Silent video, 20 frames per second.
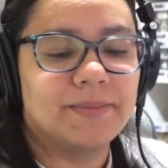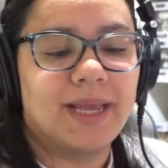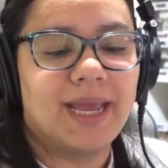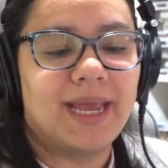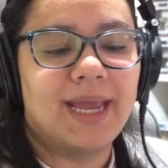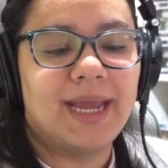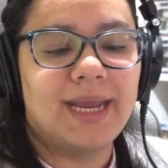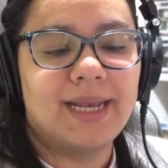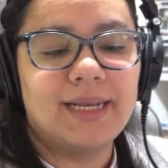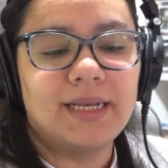
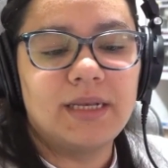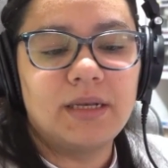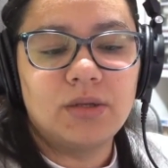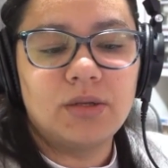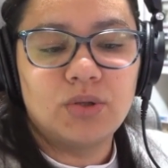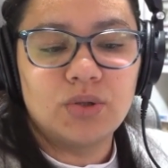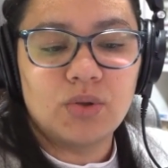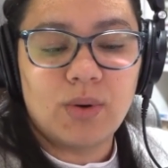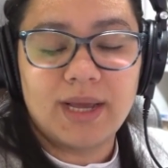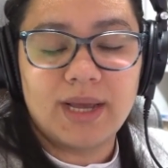And
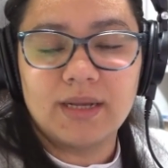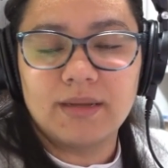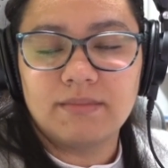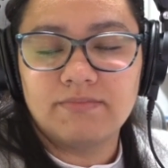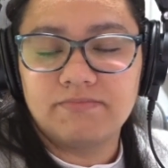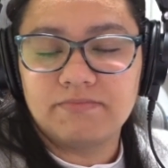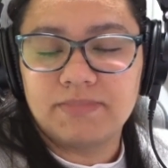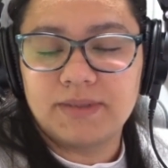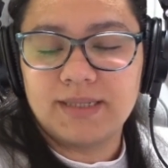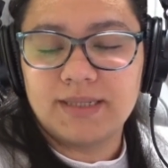do I
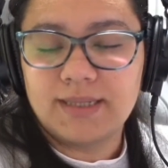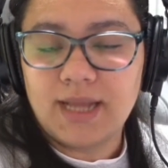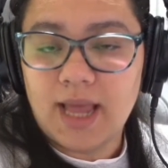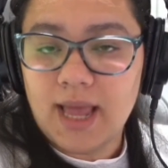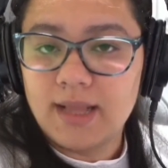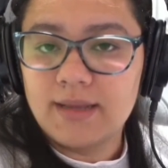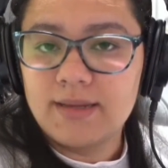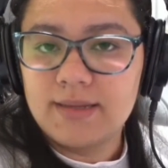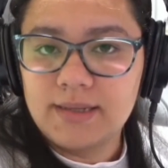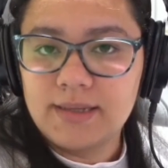
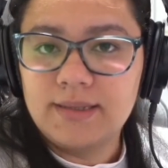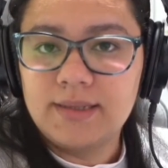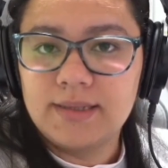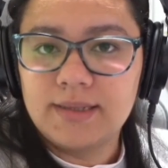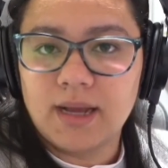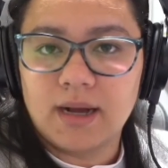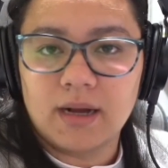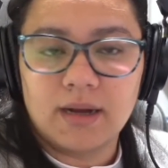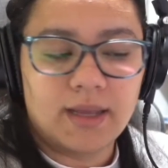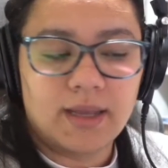sense
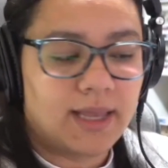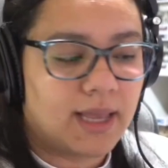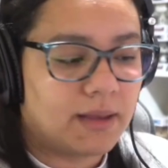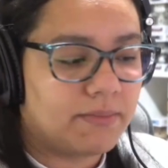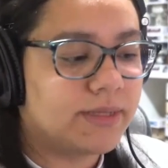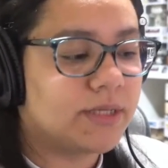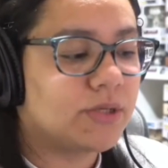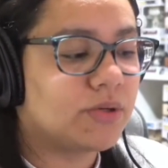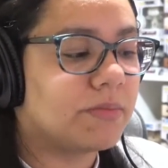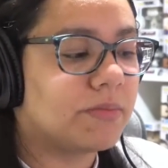
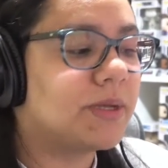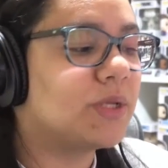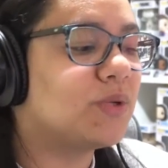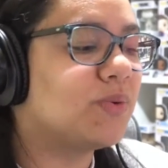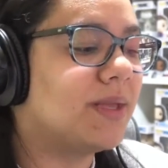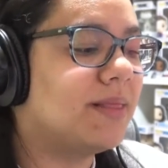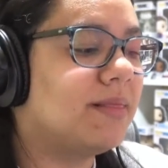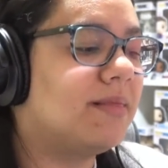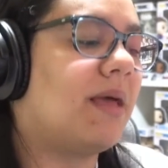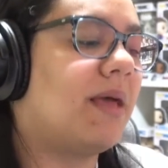chemistry
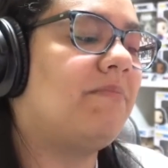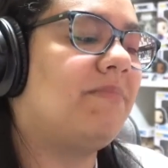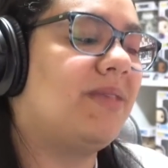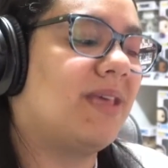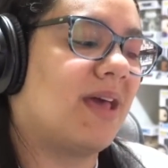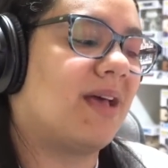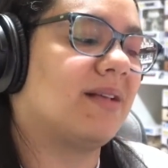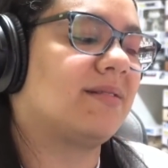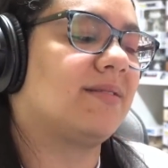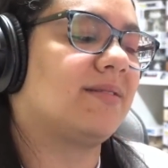between them?
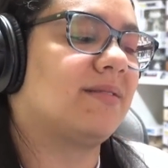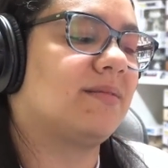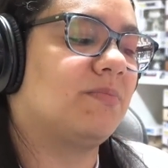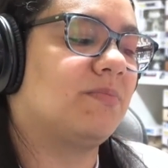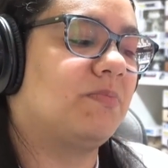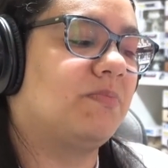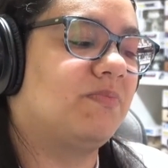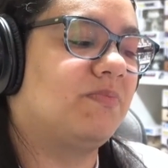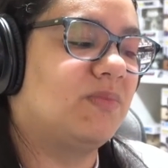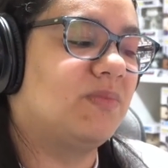Yes.
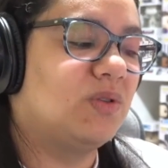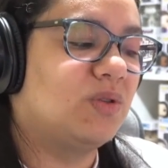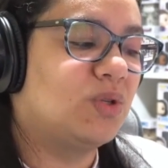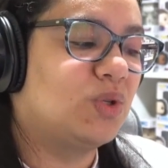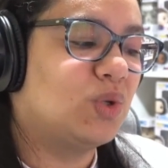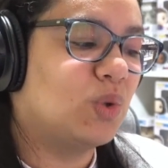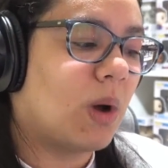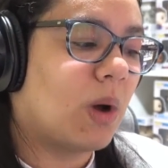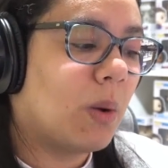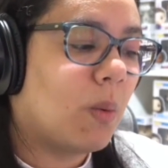
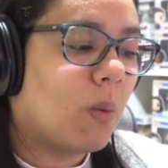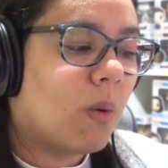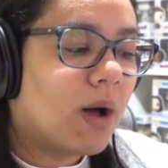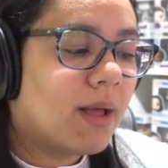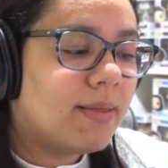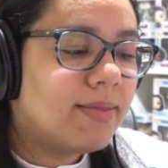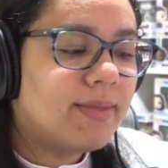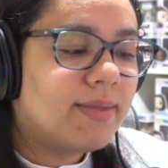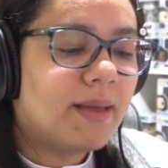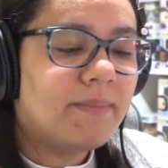Do I
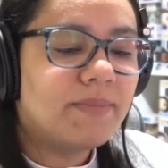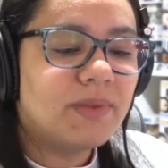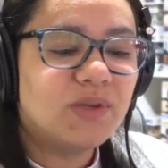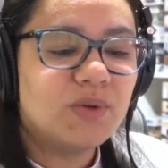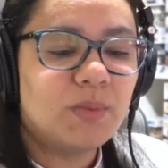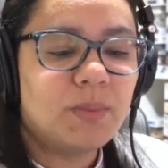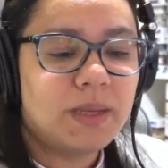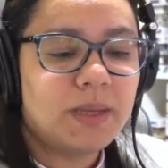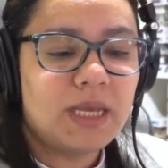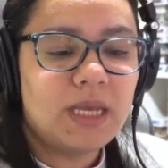want them to
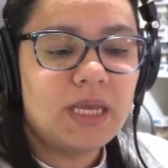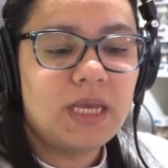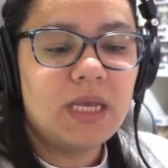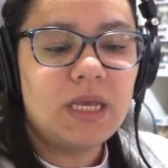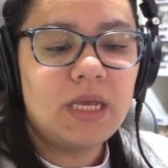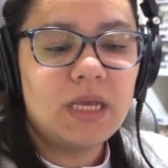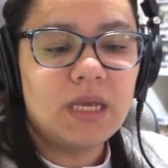be